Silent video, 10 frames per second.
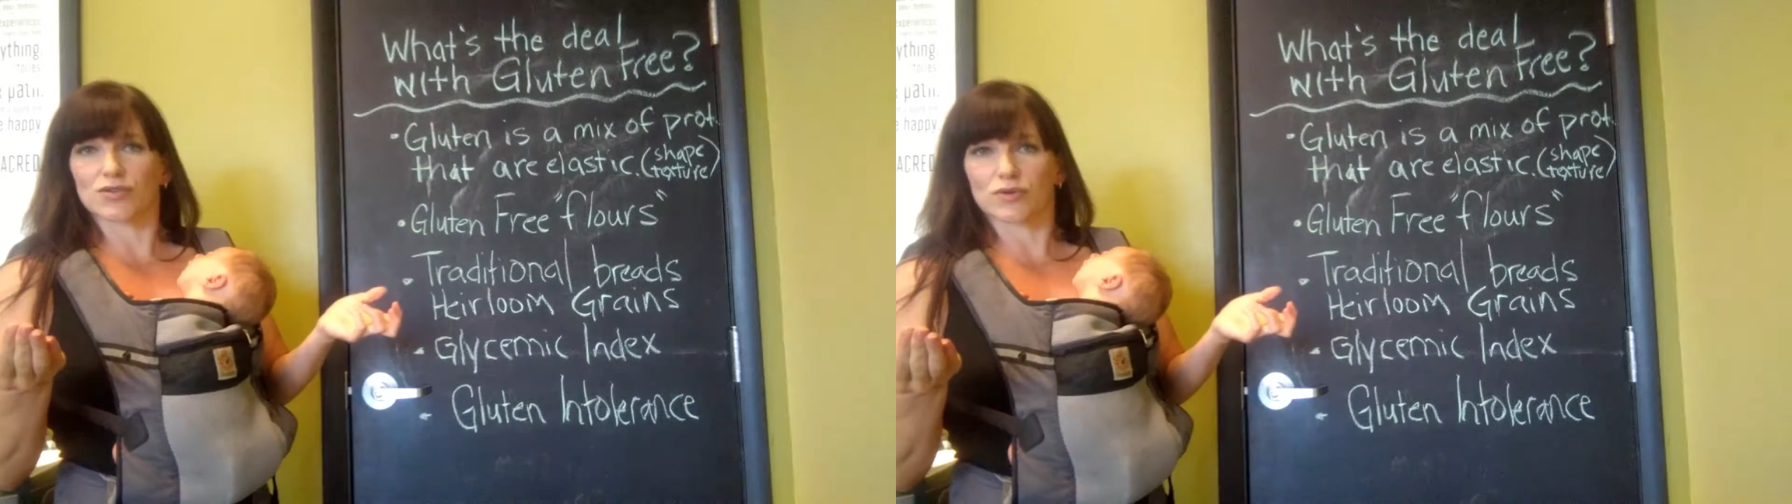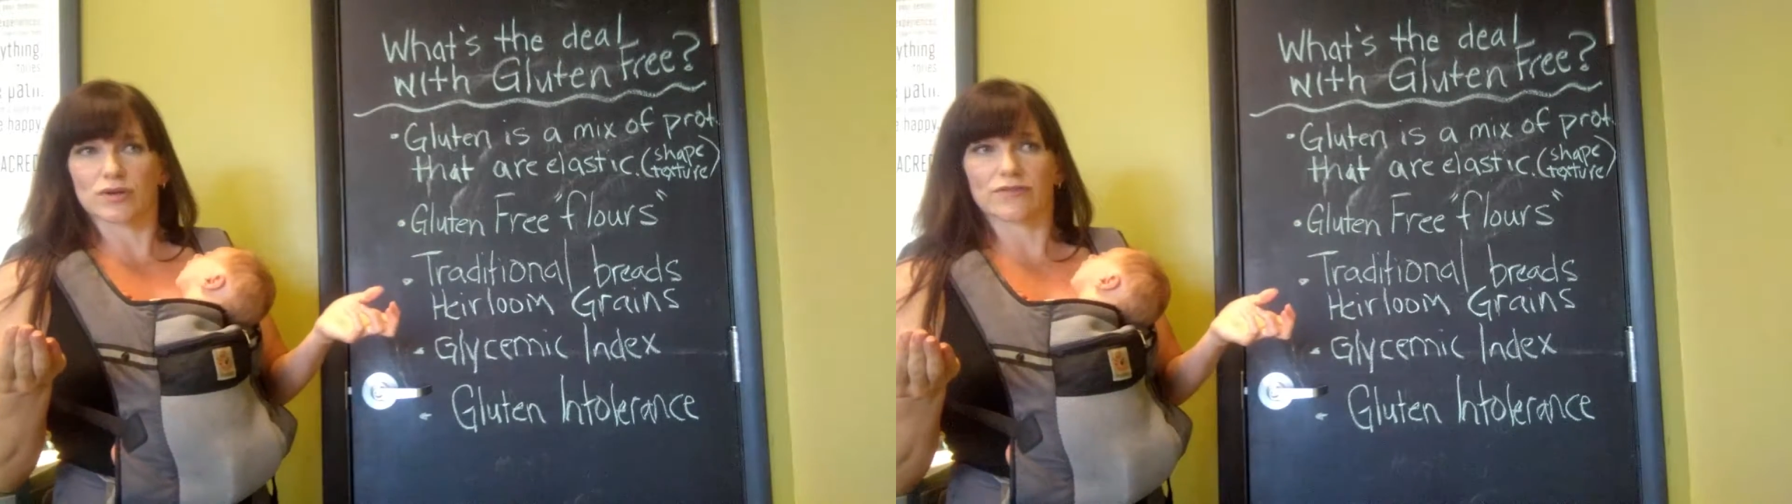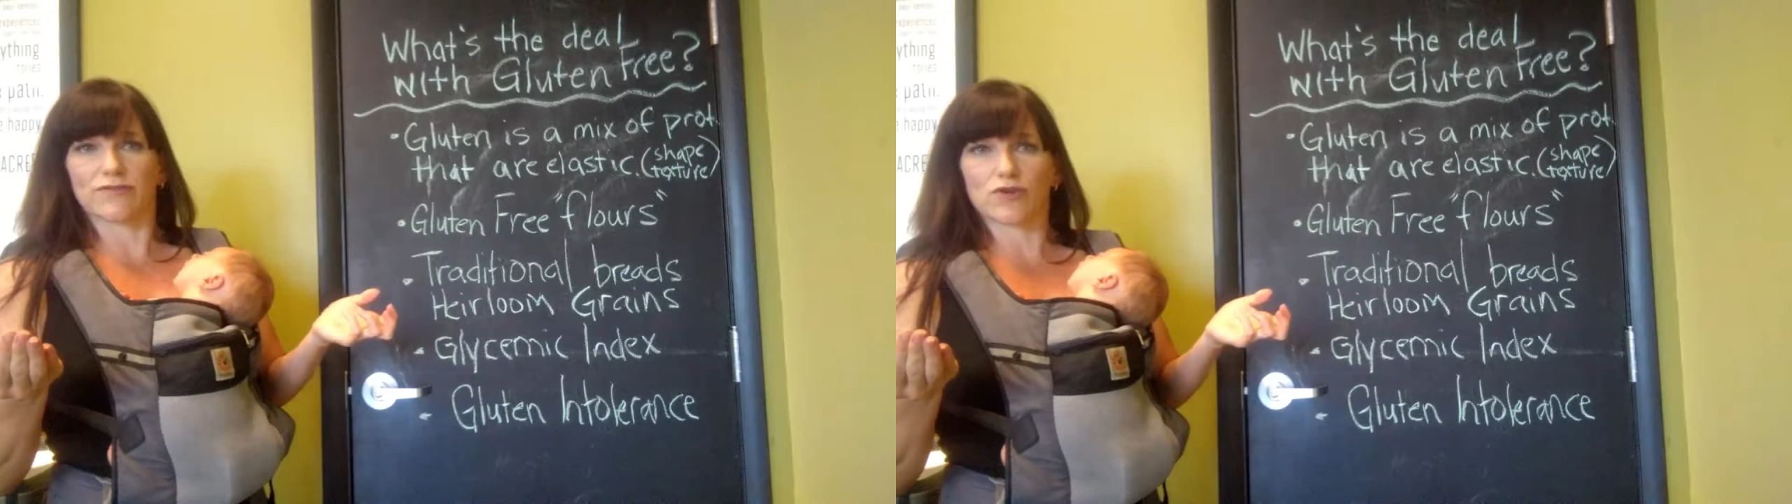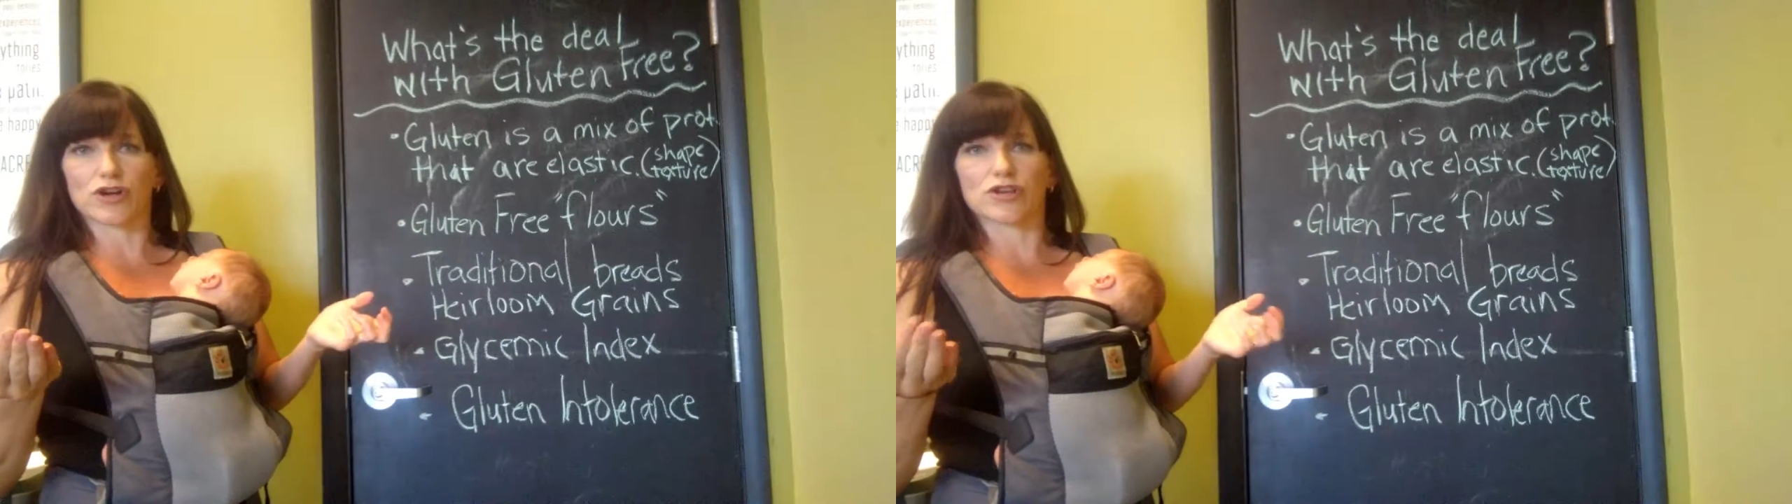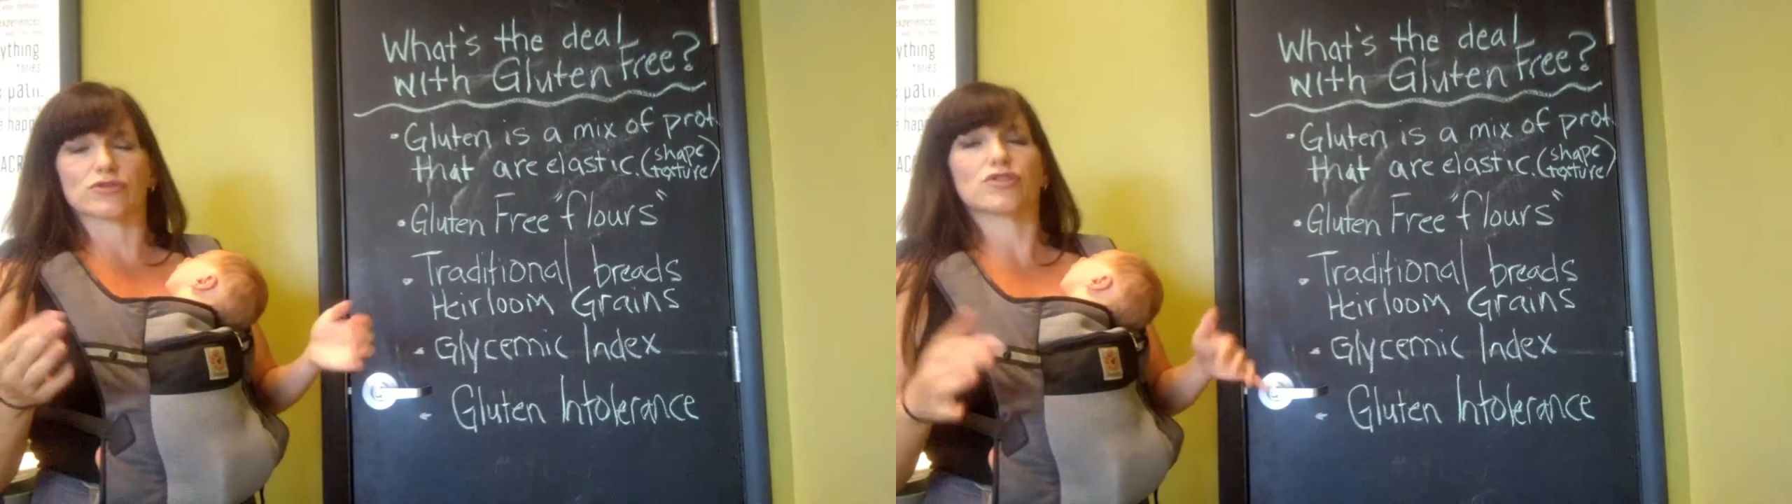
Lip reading: sort of for you.